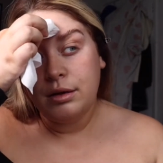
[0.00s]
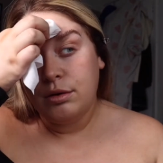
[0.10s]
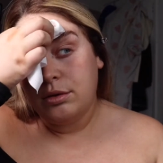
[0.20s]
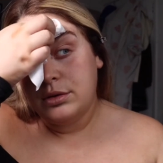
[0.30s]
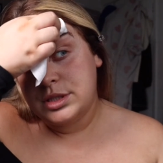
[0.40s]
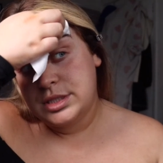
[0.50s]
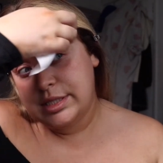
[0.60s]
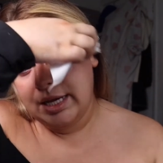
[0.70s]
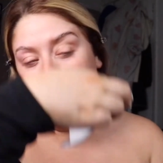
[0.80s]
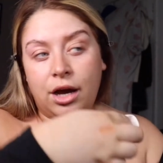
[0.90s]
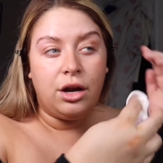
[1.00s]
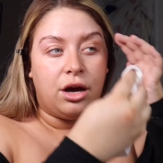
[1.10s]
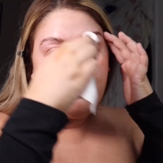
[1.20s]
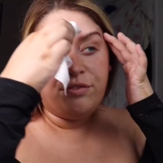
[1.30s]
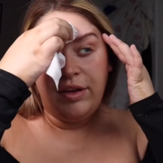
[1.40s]
all sticky on
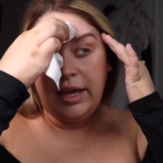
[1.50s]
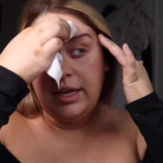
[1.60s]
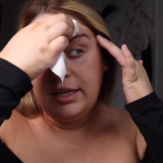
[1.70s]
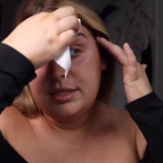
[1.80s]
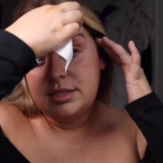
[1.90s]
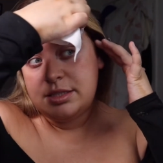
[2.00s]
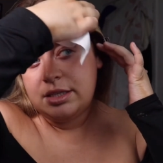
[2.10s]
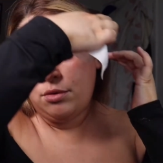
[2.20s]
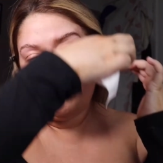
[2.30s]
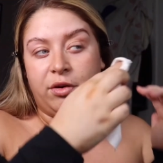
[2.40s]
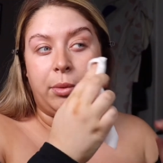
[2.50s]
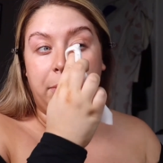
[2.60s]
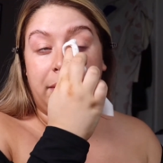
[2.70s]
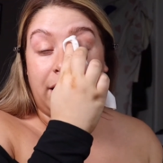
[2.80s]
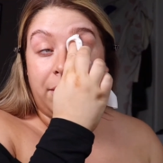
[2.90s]
our face for when
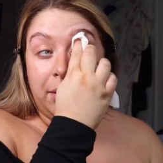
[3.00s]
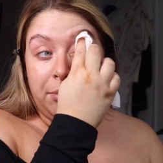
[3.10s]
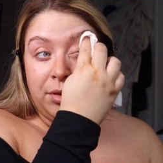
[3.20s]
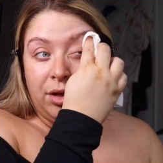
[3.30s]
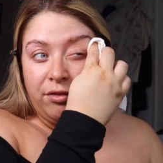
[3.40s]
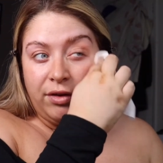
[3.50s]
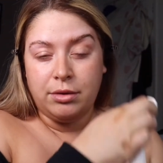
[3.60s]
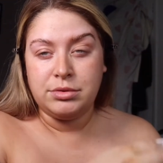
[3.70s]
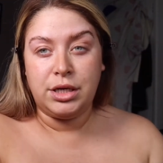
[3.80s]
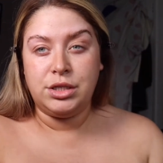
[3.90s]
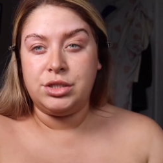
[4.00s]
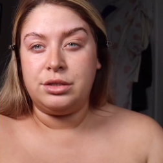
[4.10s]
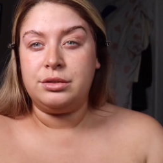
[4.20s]
we go in with our foundation.